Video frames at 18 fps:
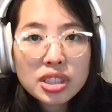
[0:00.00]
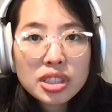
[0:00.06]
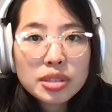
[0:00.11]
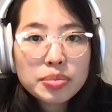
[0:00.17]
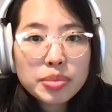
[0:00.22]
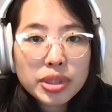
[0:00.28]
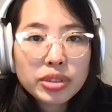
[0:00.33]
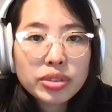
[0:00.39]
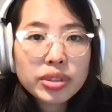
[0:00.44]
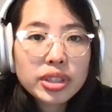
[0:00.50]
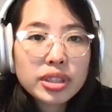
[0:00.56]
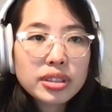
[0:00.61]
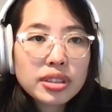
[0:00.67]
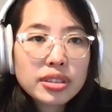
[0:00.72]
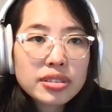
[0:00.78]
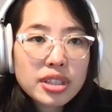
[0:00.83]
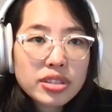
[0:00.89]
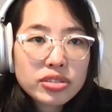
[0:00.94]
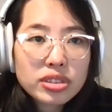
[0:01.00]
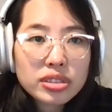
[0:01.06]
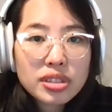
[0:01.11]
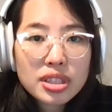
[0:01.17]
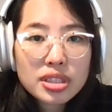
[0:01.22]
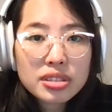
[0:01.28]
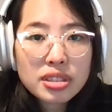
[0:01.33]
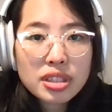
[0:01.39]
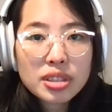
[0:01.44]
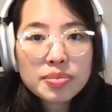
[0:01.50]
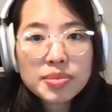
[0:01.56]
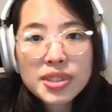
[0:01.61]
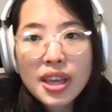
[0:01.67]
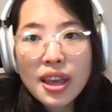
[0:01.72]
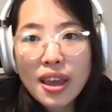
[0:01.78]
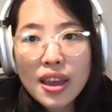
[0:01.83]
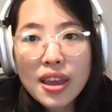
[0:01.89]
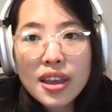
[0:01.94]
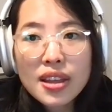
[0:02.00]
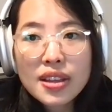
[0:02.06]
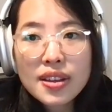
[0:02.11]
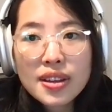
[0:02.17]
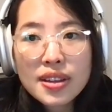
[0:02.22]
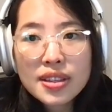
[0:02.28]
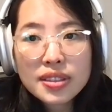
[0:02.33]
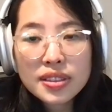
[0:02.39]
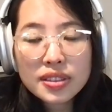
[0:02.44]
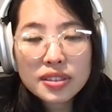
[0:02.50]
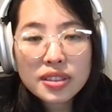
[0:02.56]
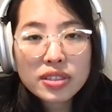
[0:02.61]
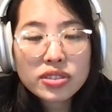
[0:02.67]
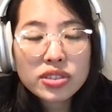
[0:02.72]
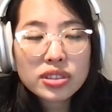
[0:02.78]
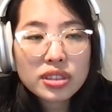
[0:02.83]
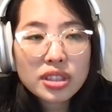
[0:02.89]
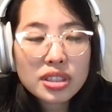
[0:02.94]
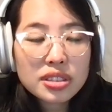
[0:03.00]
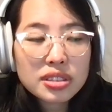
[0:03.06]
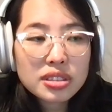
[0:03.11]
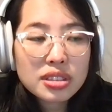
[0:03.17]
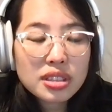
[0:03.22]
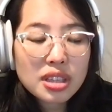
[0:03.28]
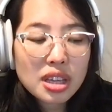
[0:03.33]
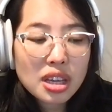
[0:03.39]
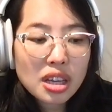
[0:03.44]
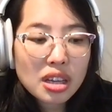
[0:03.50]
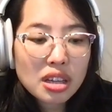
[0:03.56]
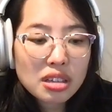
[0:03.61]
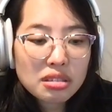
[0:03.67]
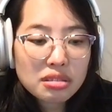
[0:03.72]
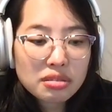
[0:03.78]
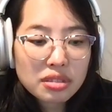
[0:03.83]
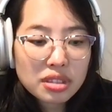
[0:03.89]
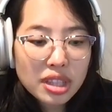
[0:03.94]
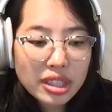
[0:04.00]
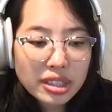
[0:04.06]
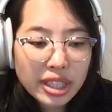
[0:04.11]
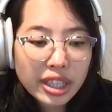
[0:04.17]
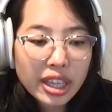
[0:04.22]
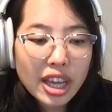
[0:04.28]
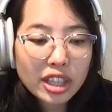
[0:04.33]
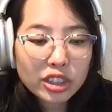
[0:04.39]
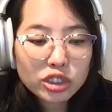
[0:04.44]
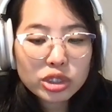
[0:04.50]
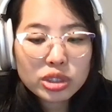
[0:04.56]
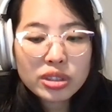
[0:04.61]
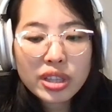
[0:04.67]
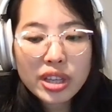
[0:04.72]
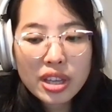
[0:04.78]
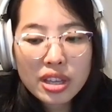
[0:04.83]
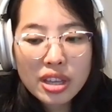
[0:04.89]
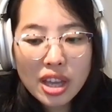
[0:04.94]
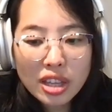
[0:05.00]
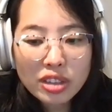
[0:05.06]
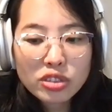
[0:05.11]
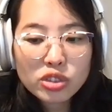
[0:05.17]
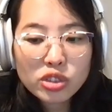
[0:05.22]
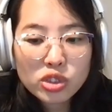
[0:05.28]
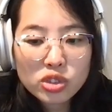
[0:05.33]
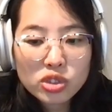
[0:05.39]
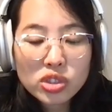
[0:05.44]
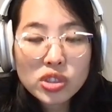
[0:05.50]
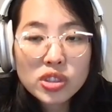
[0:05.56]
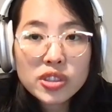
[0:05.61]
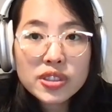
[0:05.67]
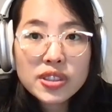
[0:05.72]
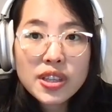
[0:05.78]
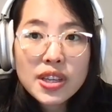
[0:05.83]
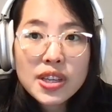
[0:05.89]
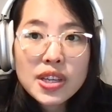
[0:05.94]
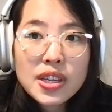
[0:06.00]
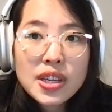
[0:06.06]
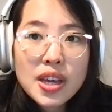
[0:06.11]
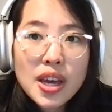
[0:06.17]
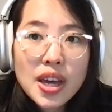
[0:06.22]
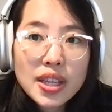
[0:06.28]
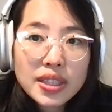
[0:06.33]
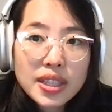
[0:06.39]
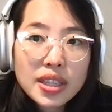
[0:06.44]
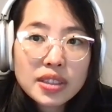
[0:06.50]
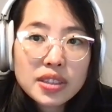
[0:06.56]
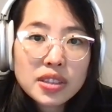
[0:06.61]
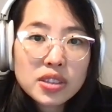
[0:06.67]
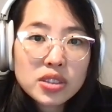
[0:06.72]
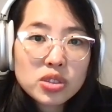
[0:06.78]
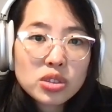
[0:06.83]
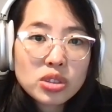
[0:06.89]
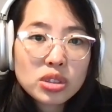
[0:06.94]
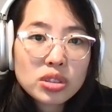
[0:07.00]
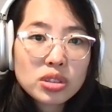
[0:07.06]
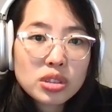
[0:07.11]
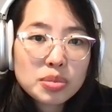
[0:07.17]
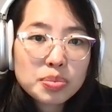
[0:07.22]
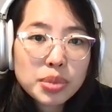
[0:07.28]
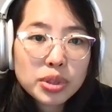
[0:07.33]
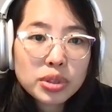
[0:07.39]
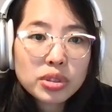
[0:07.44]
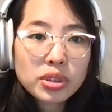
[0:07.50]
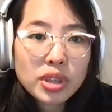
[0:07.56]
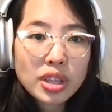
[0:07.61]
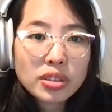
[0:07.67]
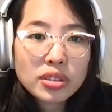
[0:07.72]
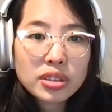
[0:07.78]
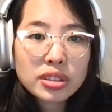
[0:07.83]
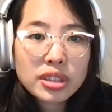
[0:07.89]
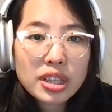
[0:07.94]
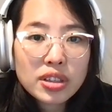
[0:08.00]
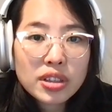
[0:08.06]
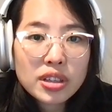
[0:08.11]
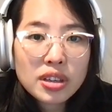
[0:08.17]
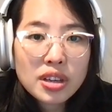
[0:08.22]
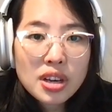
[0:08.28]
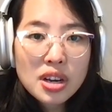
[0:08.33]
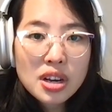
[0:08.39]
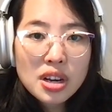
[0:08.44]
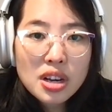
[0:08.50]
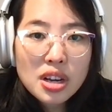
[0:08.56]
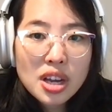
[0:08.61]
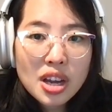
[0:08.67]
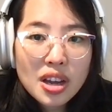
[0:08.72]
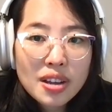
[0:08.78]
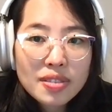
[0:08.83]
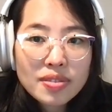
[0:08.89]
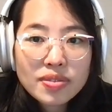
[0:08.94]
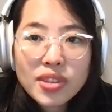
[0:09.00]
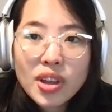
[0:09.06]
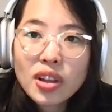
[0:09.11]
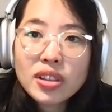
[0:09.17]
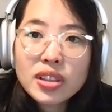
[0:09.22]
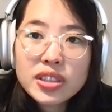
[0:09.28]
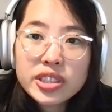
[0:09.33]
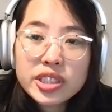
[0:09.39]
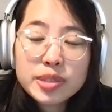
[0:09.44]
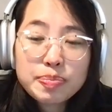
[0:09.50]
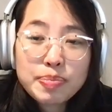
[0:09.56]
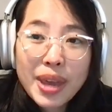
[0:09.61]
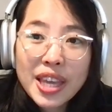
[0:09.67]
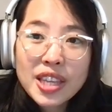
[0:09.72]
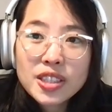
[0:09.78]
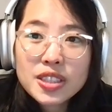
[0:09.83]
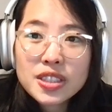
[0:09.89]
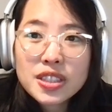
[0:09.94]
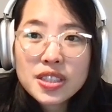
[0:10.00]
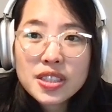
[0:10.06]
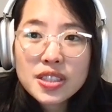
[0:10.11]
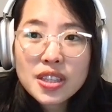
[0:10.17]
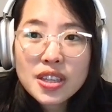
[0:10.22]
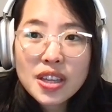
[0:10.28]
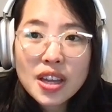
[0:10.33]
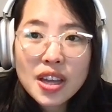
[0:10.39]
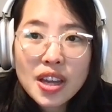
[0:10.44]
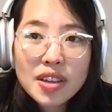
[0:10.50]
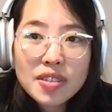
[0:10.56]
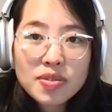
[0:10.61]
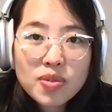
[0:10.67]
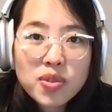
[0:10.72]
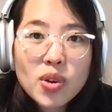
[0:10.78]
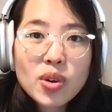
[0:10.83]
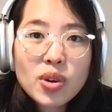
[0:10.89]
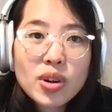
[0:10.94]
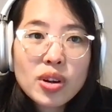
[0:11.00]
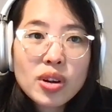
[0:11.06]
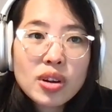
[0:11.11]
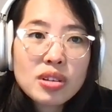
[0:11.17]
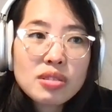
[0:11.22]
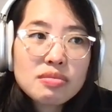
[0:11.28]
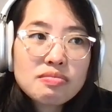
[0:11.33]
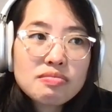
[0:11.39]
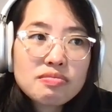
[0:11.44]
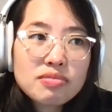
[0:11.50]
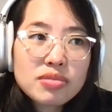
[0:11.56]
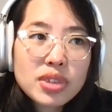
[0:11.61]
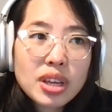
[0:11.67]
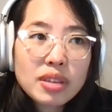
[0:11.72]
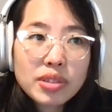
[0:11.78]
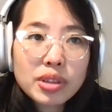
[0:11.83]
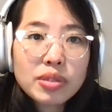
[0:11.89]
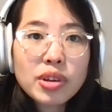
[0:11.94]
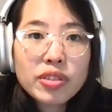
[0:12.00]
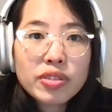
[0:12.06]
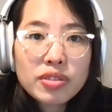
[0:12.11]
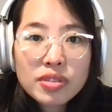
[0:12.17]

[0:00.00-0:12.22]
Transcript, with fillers: between the centralized teams and decentralized, uh, like actual end users uh, that needs to put together their uh, knowledge base uh, for everyone